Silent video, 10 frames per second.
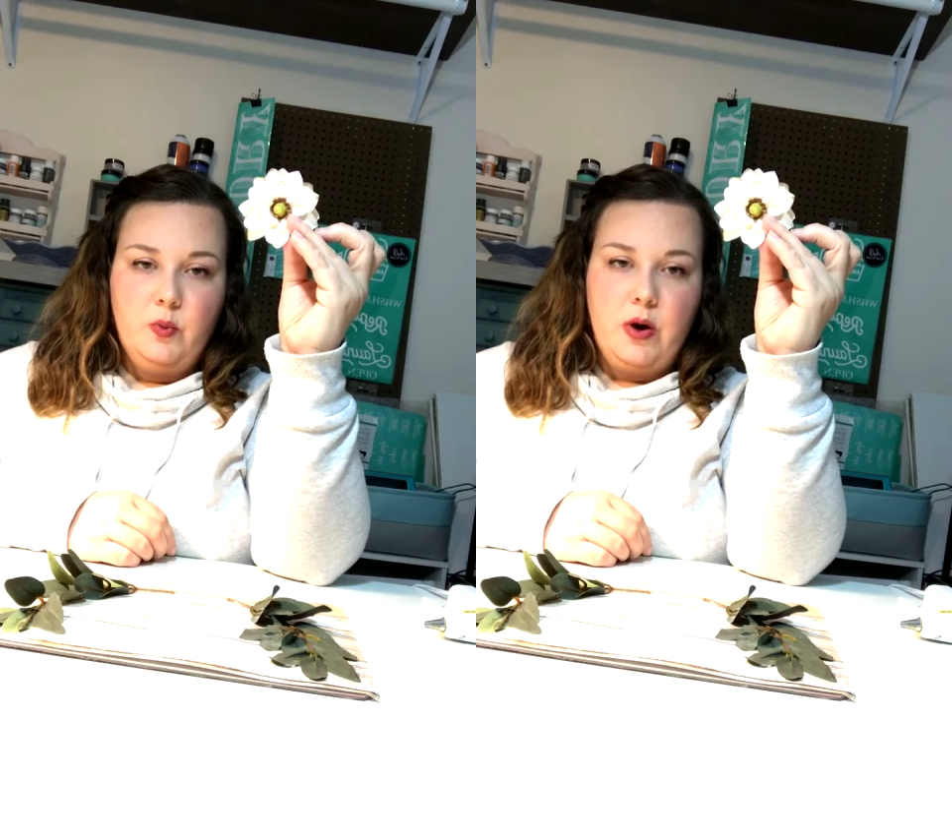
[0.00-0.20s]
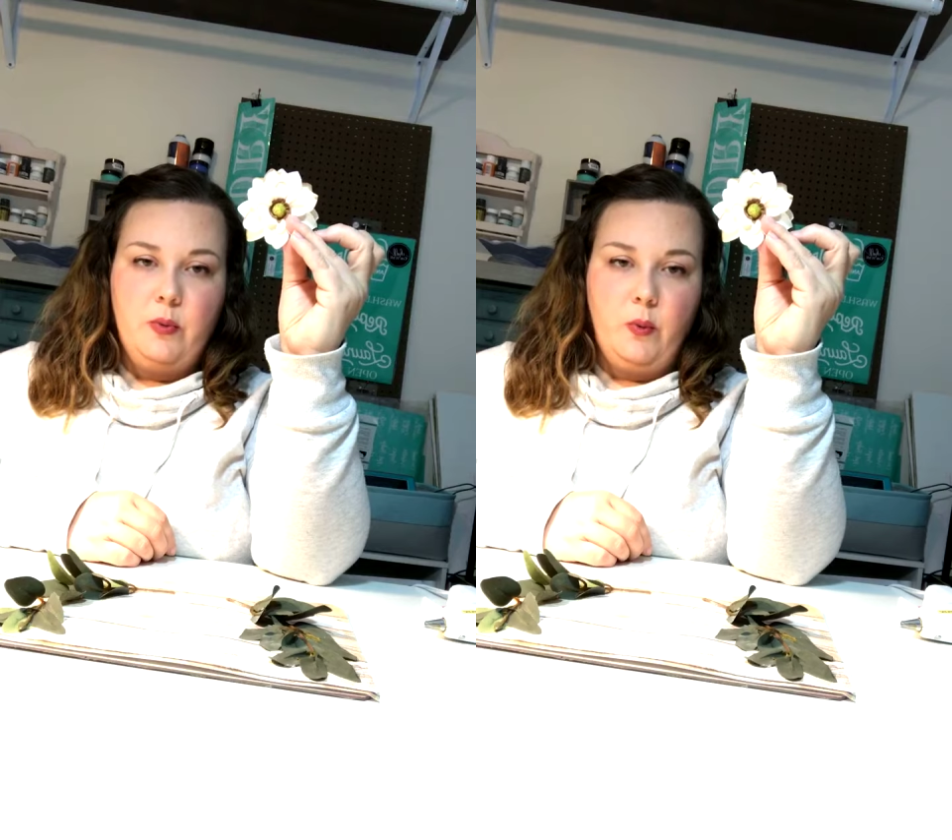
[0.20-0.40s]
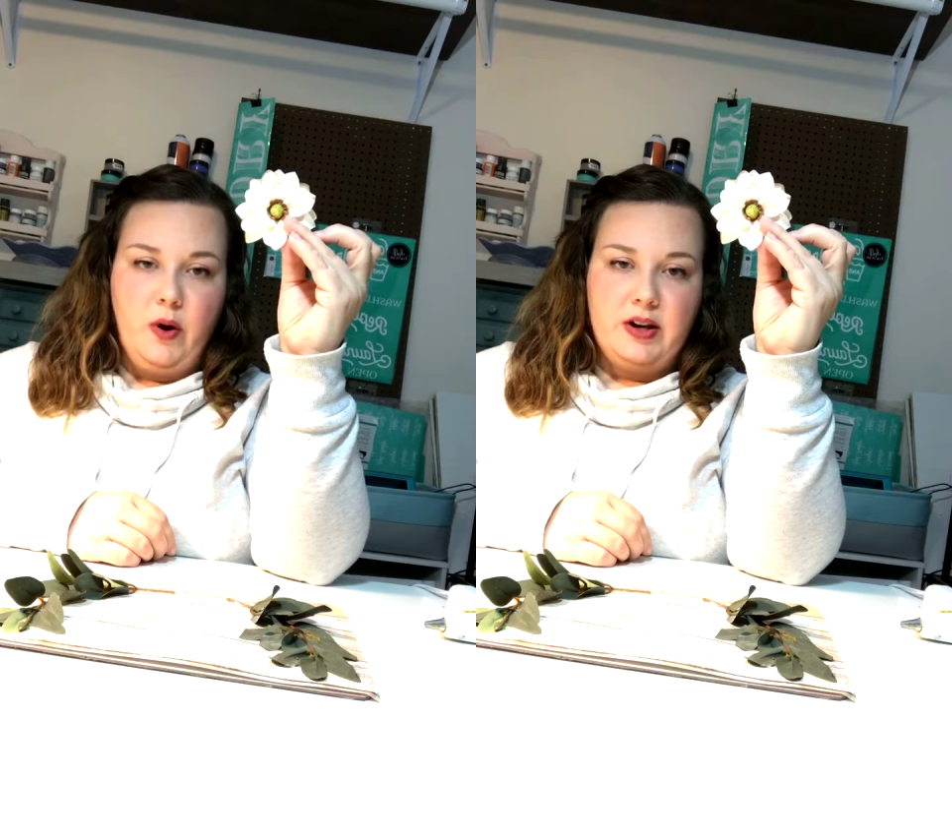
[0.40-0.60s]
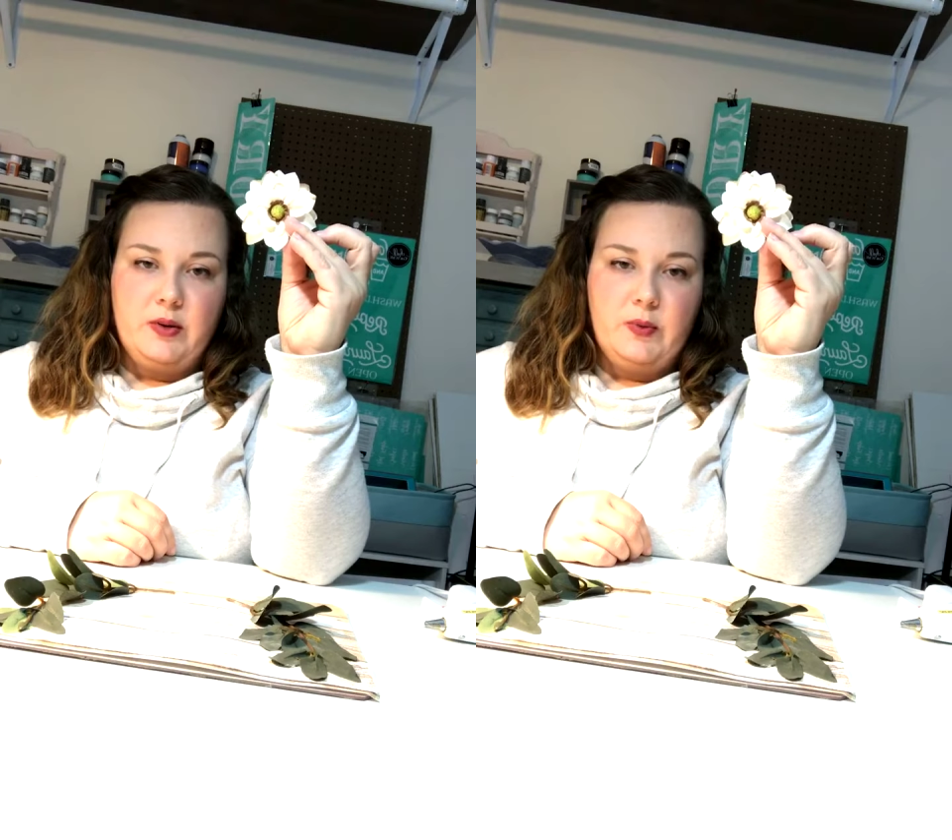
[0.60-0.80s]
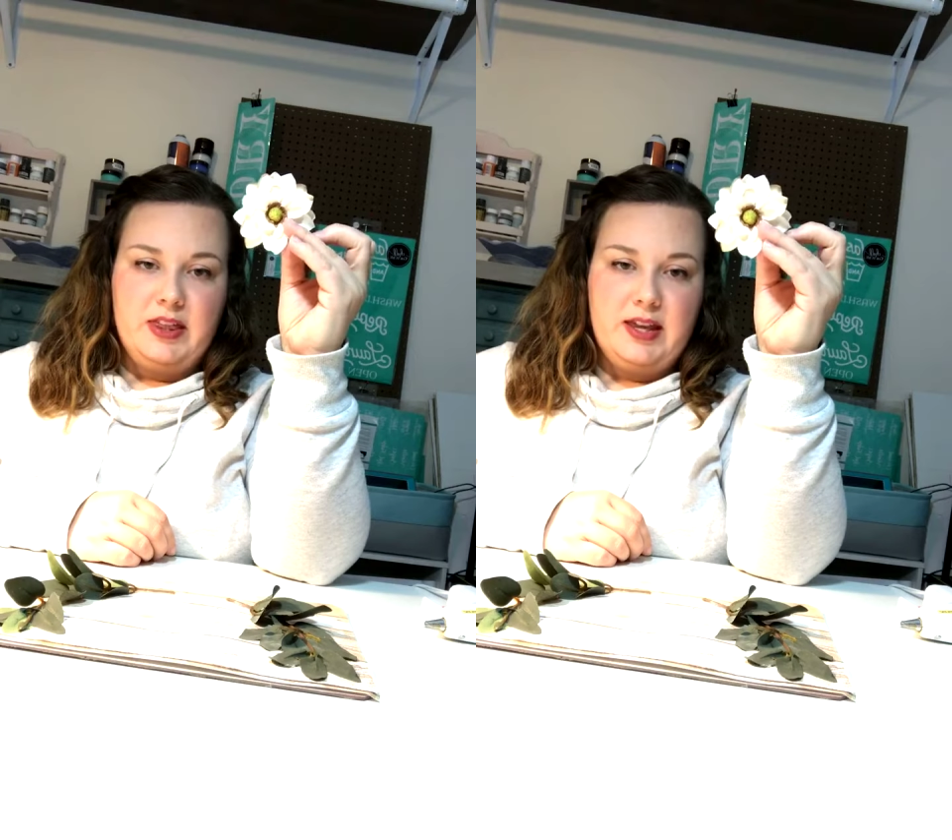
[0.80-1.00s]

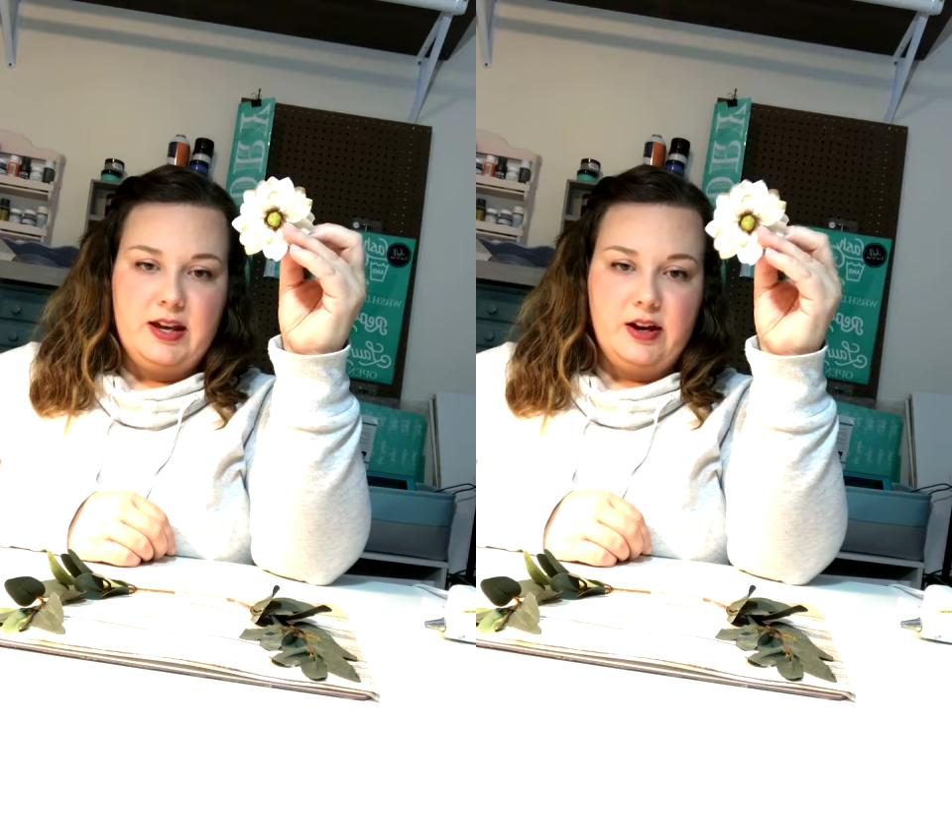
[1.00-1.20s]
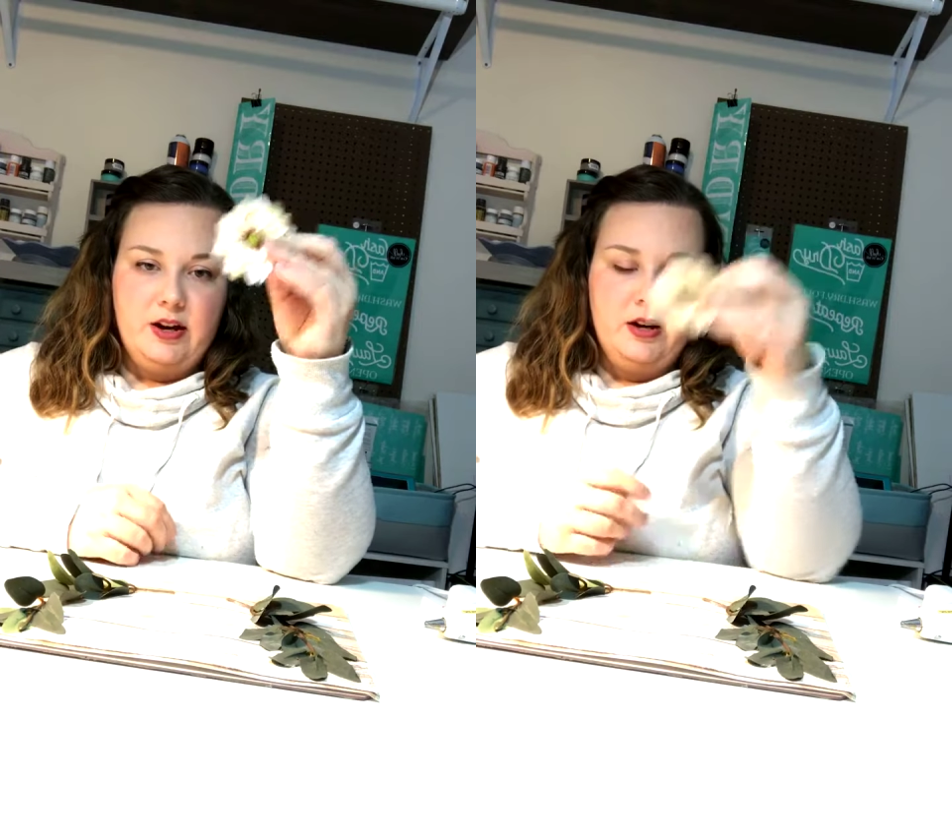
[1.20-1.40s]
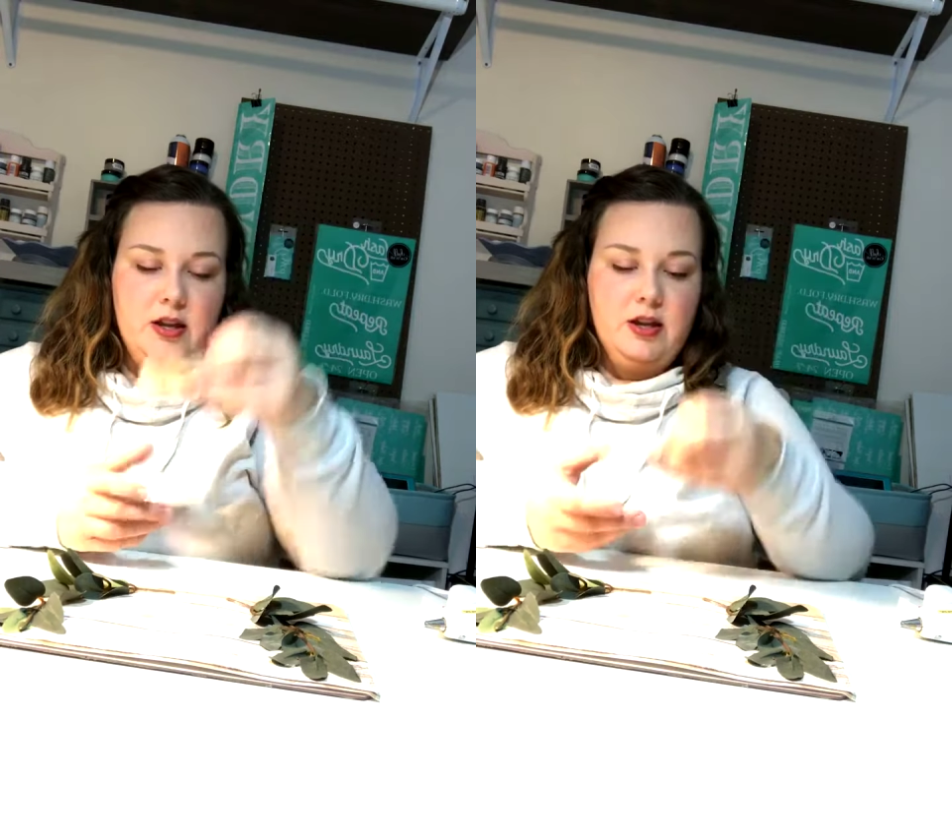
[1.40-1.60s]
working with here.